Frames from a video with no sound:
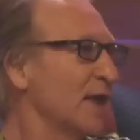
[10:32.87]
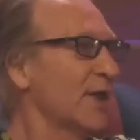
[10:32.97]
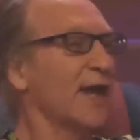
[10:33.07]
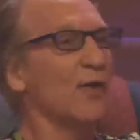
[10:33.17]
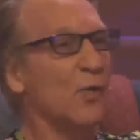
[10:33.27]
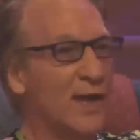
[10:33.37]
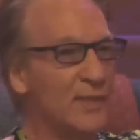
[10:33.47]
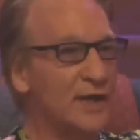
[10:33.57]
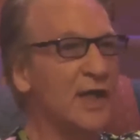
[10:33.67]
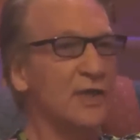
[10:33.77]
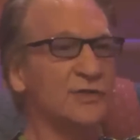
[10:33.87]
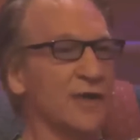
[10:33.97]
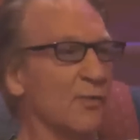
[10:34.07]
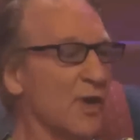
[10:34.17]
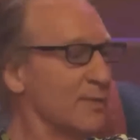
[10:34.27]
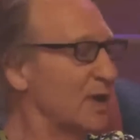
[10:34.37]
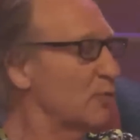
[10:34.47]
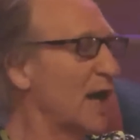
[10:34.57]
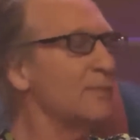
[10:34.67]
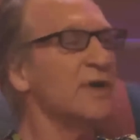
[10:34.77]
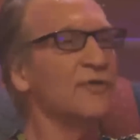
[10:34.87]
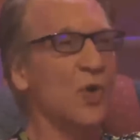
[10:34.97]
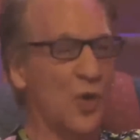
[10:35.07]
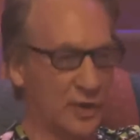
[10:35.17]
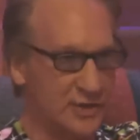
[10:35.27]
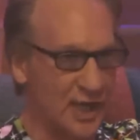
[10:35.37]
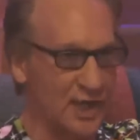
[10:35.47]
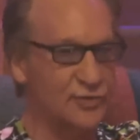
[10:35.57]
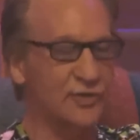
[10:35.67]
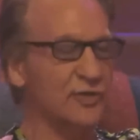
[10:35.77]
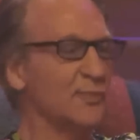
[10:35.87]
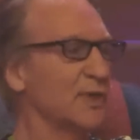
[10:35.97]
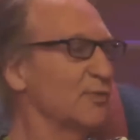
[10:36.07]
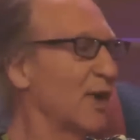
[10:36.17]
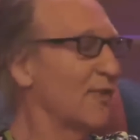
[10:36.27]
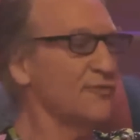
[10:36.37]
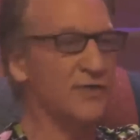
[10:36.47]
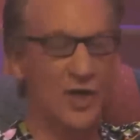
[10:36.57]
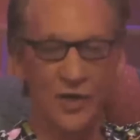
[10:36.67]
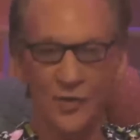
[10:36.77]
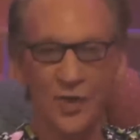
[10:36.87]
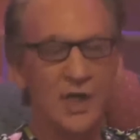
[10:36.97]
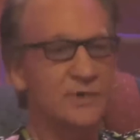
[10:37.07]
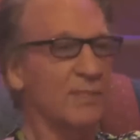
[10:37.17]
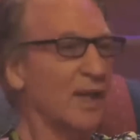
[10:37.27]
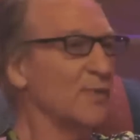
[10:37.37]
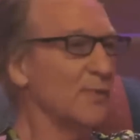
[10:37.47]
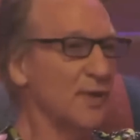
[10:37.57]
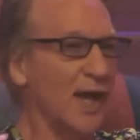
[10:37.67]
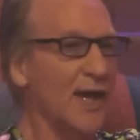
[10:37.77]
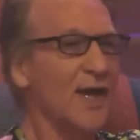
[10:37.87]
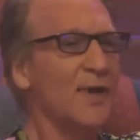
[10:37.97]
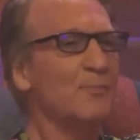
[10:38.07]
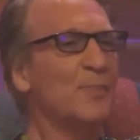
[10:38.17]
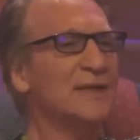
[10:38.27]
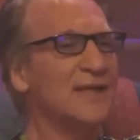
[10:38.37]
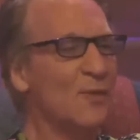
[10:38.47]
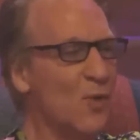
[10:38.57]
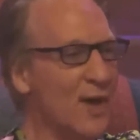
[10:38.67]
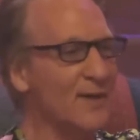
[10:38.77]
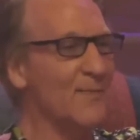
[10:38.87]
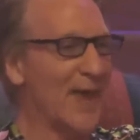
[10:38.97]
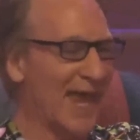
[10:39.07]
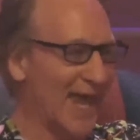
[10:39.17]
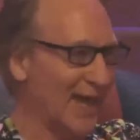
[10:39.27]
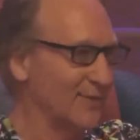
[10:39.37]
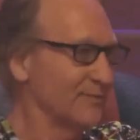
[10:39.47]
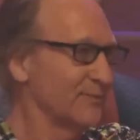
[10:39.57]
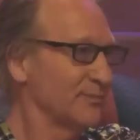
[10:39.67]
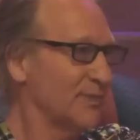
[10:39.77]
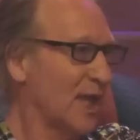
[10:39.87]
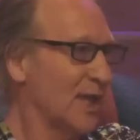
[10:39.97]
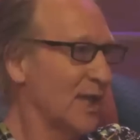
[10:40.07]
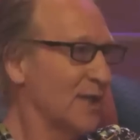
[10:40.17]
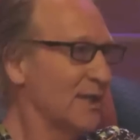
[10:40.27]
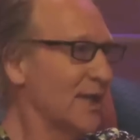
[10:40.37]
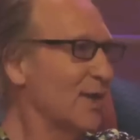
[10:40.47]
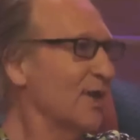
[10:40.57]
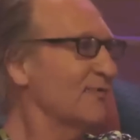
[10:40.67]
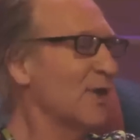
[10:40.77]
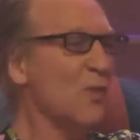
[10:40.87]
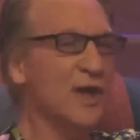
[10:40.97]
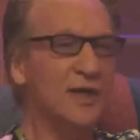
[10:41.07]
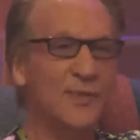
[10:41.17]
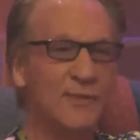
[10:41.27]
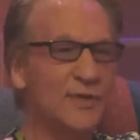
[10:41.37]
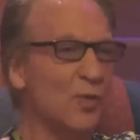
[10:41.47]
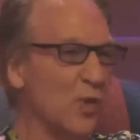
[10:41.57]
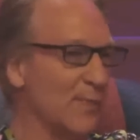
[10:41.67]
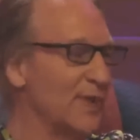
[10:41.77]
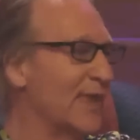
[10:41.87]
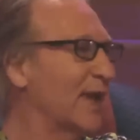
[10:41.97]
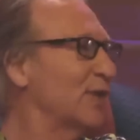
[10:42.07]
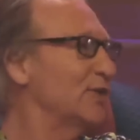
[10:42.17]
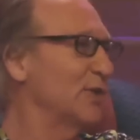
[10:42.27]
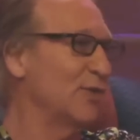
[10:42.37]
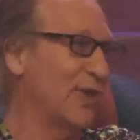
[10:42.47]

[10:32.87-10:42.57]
Like, women, do they want to be raped? Of course not. Should you be rough? No. Blah, blah, blah. But they want a man. They don't. If they wanted to be with a woman, they could do